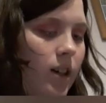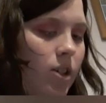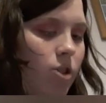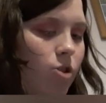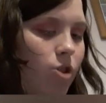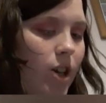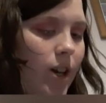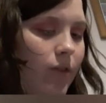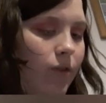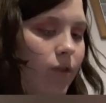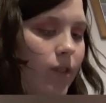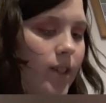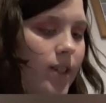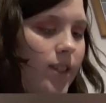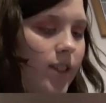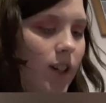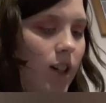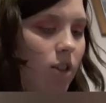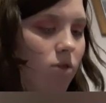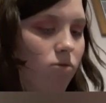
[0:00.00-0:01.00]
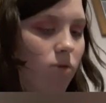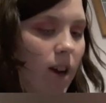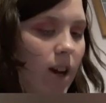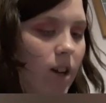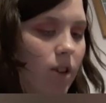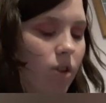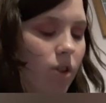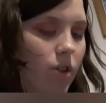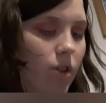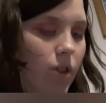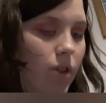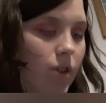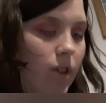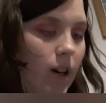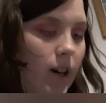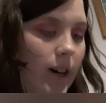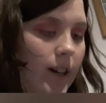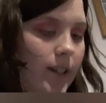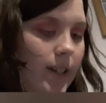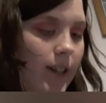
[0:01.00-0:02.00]
Jeffery Star written on the
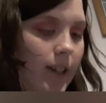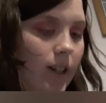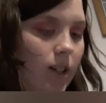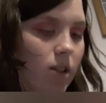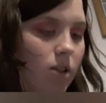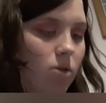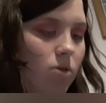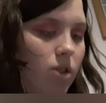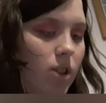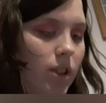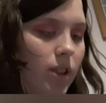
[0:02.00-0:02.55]
side in gold.